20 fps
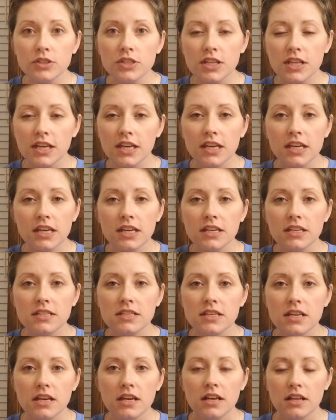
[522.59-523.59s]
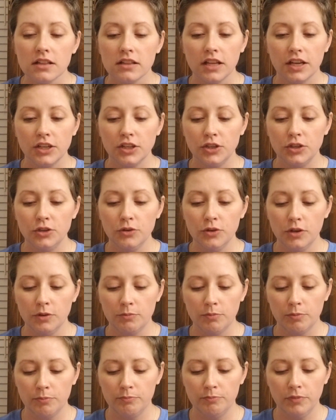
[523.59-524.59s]
to these. Like you
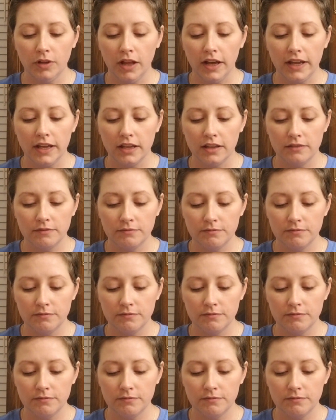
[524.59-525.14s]
could, like,